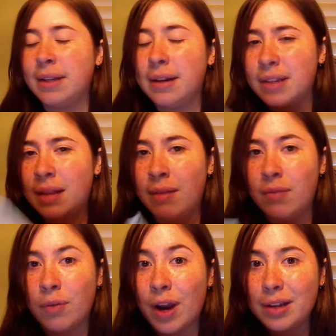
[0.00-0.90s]
I love
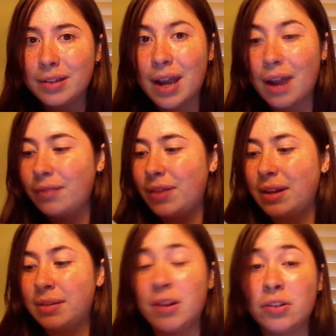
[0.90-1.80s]
the writing style of
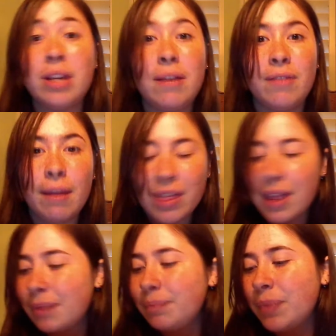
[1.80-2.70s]
especially David
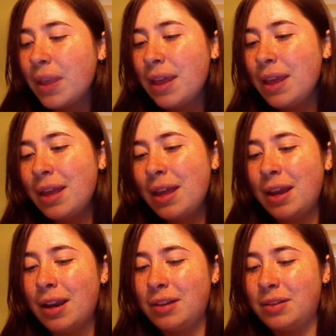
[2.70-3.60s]
Levithan,
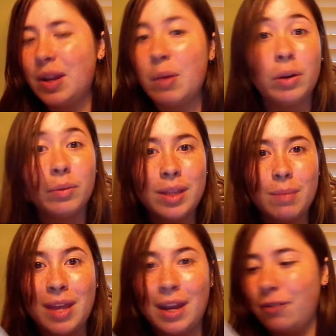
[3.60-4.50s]
and I want to read the
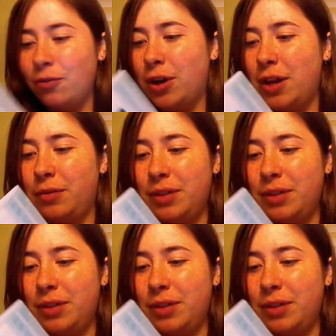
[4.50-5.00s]
beginning for you.